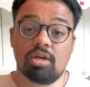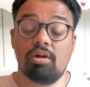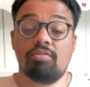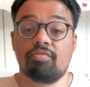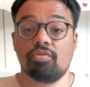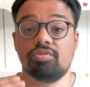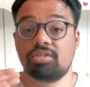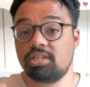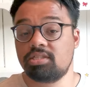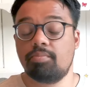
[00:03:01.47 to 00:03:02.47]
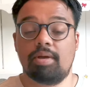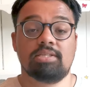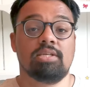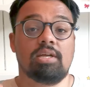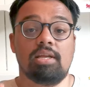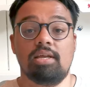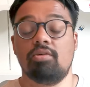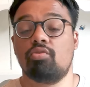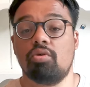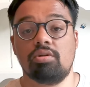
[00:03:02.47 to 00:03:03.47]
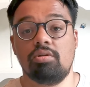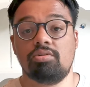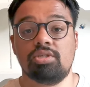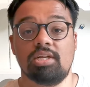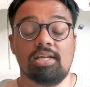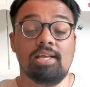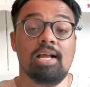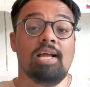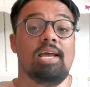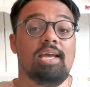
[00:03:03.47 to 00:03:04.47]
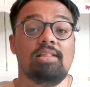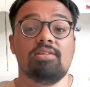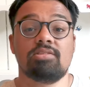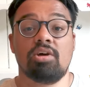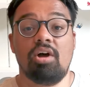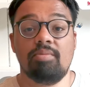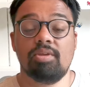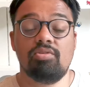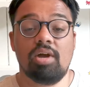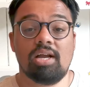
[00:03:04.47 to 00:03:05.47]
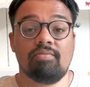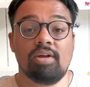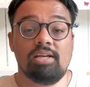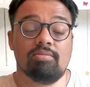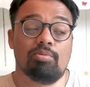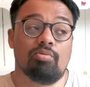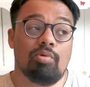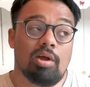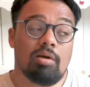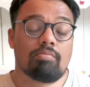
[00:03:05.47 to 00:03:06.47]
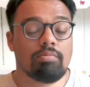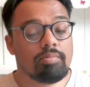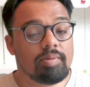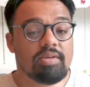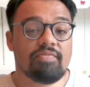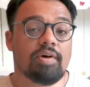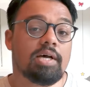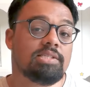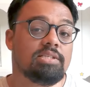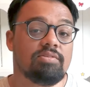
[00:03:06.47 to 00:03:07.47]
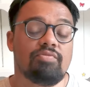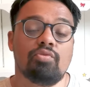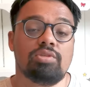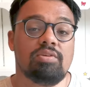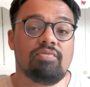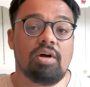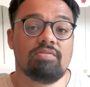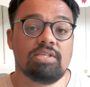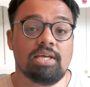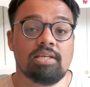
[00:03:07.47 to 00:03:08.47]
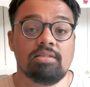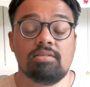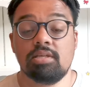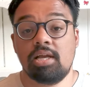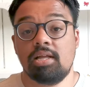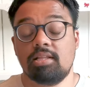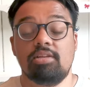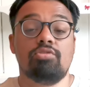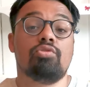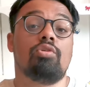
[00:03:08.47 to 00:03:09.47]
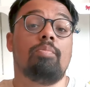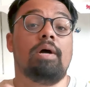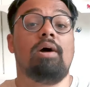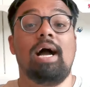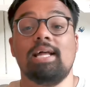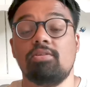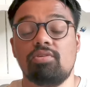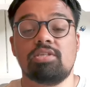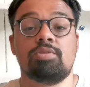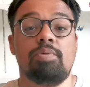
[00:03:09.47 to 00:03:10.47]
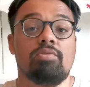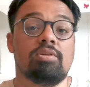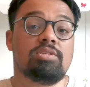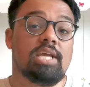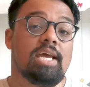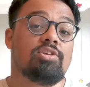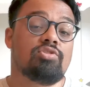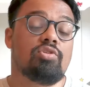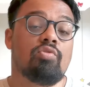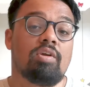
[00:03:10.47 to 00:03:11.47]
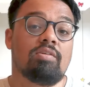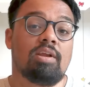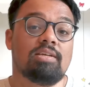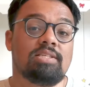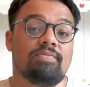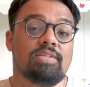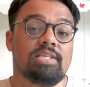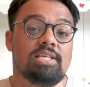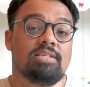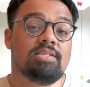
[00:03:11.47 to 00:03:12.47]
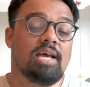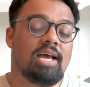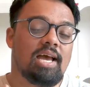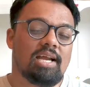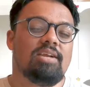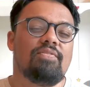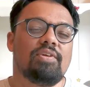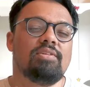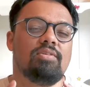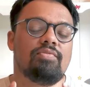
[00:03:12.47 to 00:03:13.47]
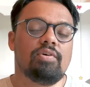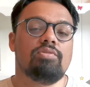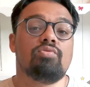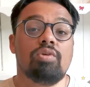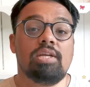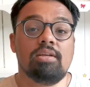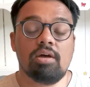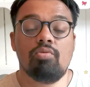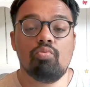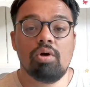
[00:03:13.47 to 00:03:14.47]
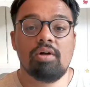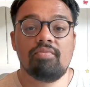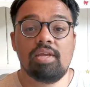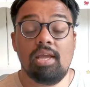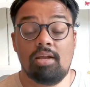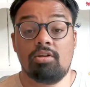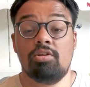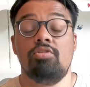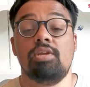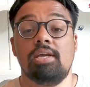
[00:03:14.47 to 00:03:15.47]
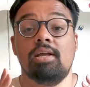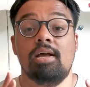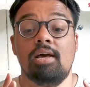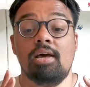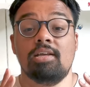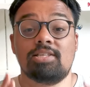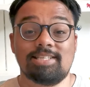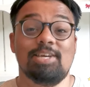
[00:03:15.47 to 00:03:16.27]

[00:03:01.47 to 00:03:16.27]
you'd sort of go through systematically and chronologically in the time that you had available, probably 30 to 45 seconds. Then you talk about other experience, extracurricular activities, anything that you feel is really noteworthy, including